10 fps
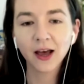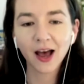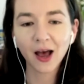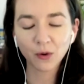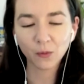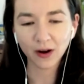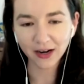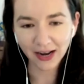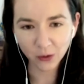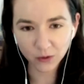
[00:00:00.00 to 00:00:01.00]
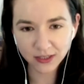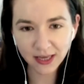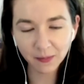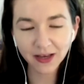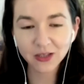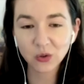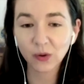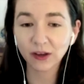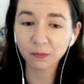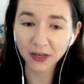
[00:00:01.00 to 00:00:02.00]
We run an annual summit.
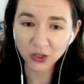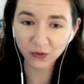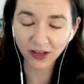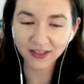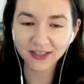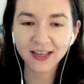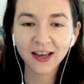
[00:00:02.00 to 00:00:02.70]
We have pitch events.